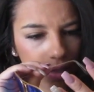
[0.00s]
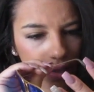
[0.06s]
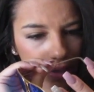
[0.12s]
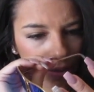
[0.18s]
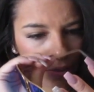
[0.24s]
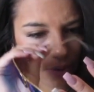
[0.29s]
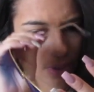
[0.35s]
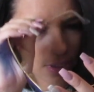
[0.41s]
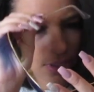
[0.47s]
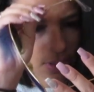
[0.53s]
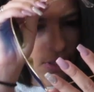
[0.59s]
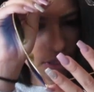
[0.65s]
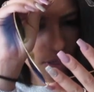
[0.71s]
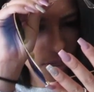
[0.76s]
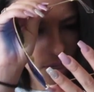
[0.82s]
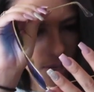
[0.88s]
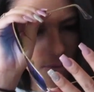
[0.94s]
This one is
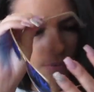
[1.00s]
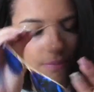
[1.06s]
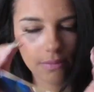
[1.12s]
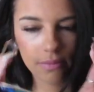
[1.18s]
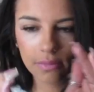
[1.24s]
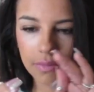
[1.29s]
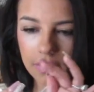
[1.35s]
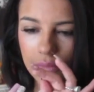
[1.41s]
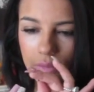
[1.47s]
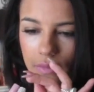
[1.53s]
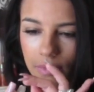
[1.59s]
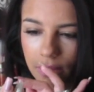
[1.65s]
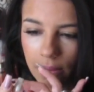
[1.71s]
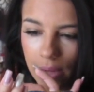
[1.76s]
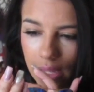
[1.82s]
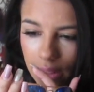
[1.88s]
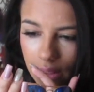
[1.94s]
in a,
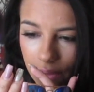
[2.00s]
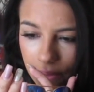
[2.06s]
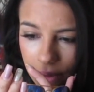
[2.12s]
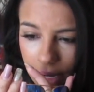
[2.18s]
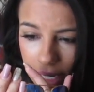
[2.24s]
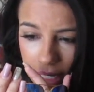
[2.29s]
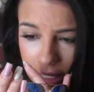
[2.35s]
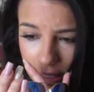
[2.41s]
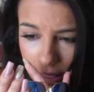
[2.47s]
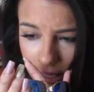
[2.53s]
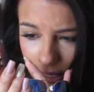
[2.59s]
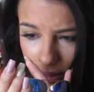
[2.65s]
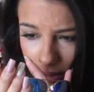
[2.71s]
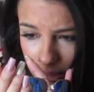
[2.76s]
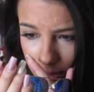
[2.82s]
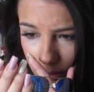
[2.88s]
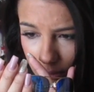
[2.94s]
man, the writing is
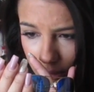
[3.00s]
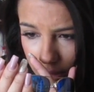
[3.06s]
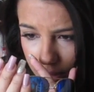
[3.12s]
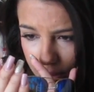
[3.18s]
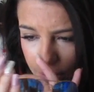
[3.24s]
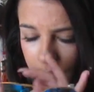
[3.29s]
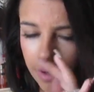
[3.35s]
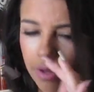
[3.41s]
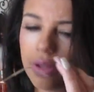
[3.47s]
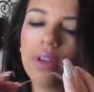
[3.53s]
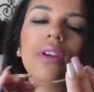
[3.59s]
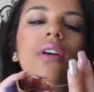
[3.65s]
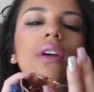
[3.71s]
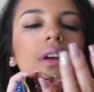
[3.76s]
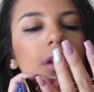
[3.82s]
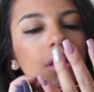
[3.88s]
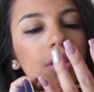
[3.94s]
so small.
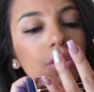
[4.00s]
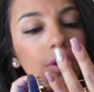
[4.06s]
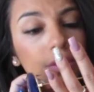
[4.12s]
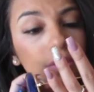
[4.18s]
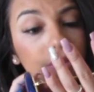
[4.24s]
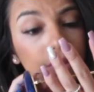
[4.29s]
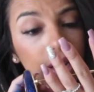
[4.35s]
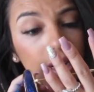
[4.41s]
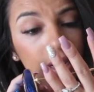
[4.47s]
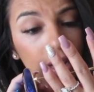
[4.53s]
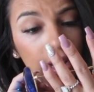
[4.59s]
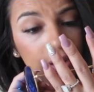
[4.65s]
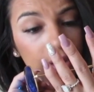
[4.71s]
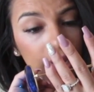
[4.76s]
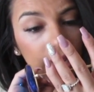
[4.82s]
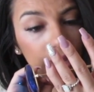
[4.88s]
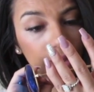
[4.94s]
You can find
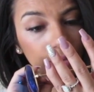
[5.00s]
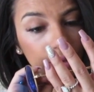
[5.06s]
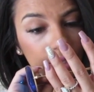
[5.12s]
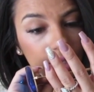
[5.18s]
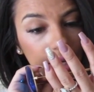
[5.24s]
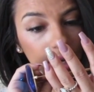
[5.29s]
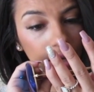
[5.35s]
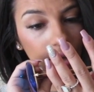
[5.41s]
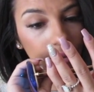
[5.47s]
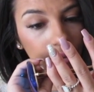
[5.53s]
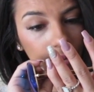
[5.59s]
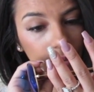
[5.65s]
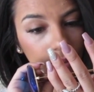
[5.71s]
out like if it's like,